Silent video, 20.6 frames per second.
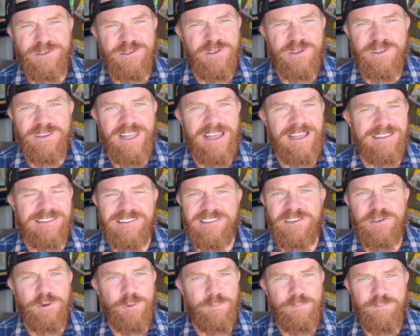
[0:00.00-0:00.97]
look like
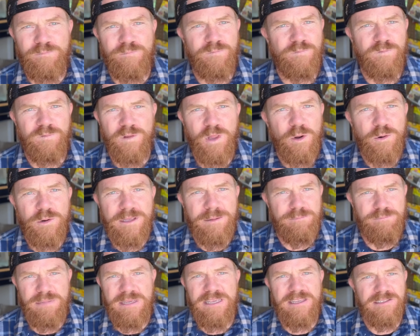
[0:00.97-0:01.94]
little floating
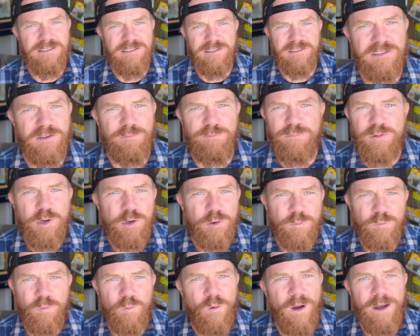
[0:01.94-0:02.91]
pieces of
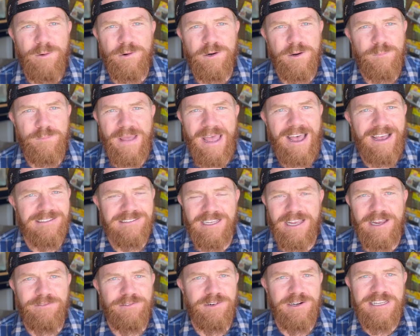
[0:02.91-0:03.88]
poop. Why would a bass
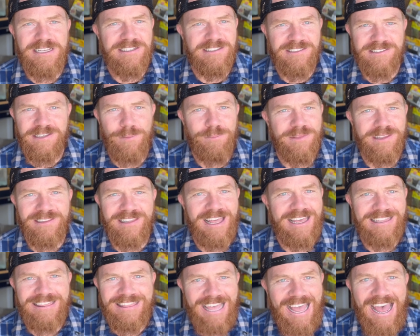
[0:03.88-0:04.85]
ever eat something
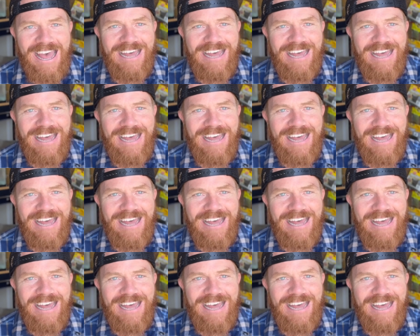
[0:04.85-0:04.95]
like that?"